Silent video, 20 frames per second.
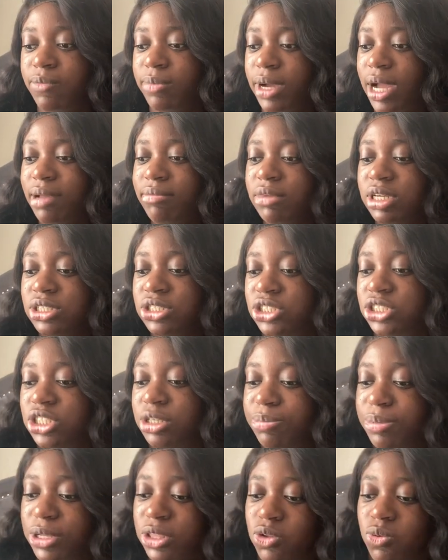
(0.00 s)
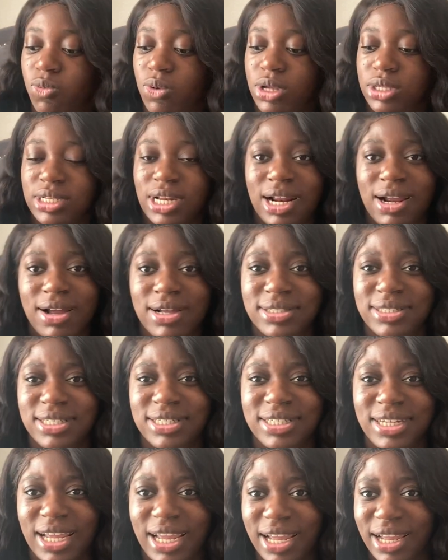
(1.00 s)
but I'm not shipping the ones that I got
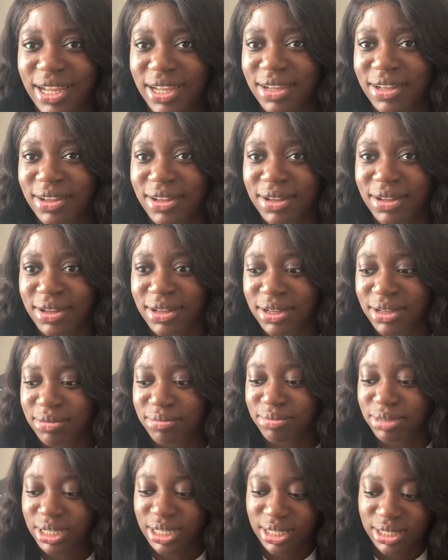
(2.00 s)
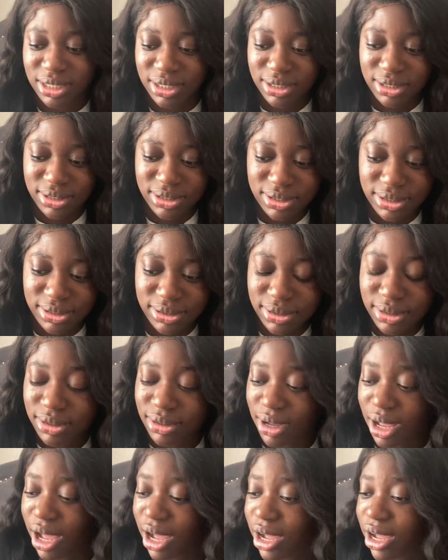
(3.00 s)
today because
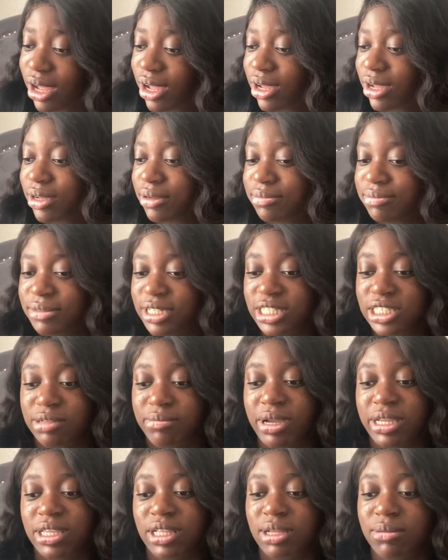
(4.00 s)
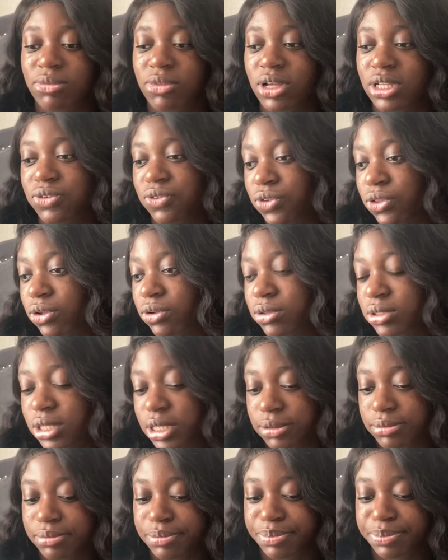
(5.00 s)
I need to make the lip gloss for those.
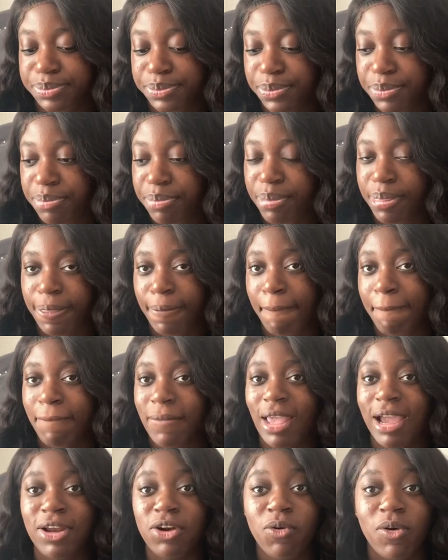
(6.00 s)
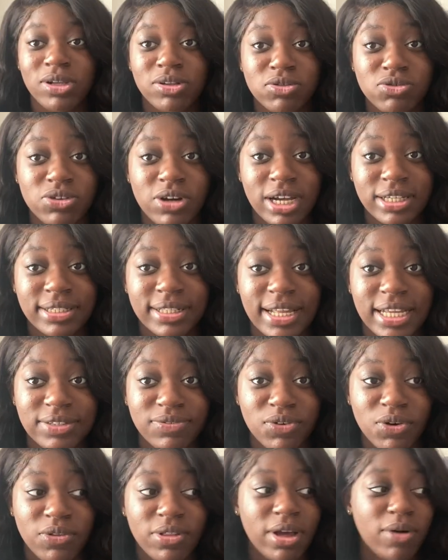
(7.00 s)
Like I know I told you guys in the last
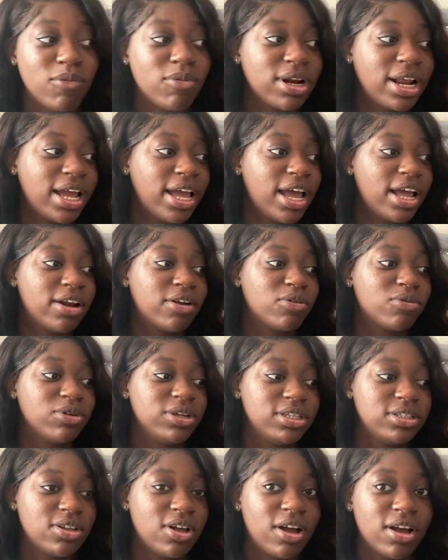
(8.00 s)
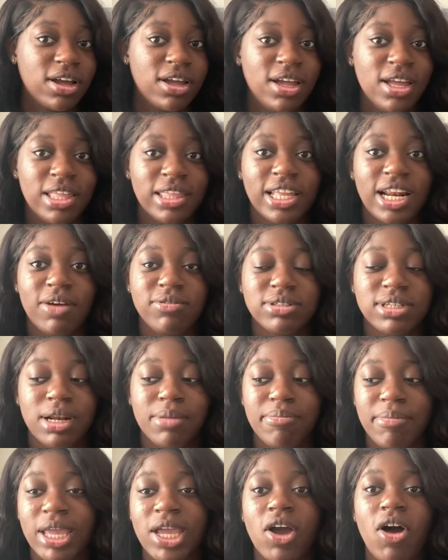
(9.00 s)
video that when I had a restock that I was gonna
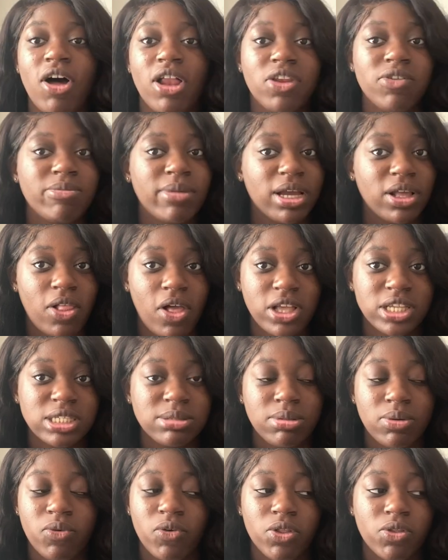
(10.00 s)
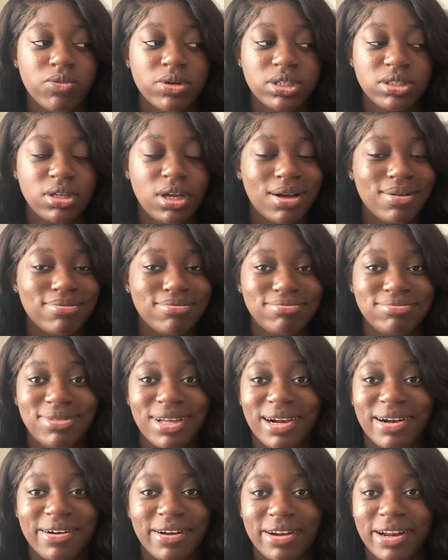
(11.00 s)
make all of my glosses before the restock.
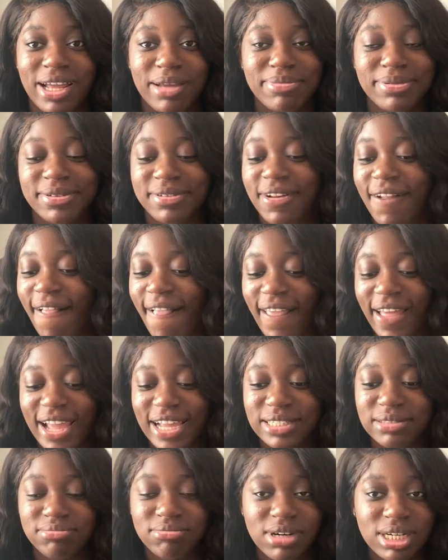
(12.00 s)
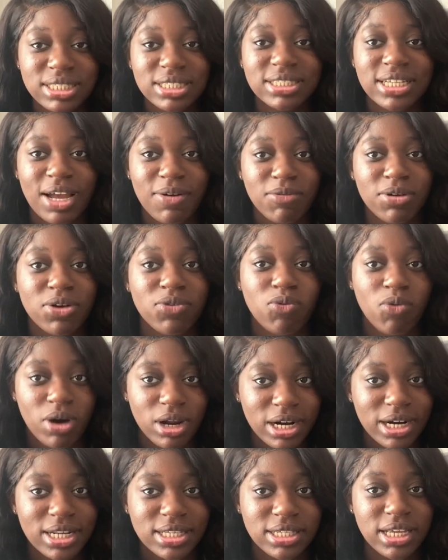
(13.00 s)
That did not happen. As much as I would have
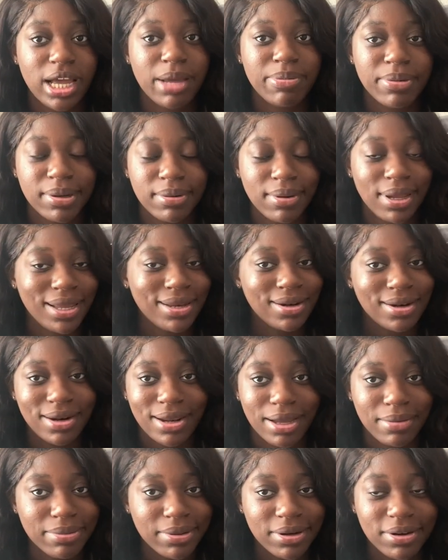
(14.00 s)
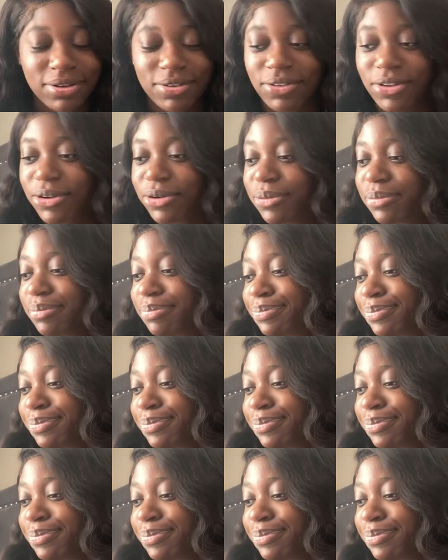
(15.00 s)
wanted it to happen, it didn't happen. So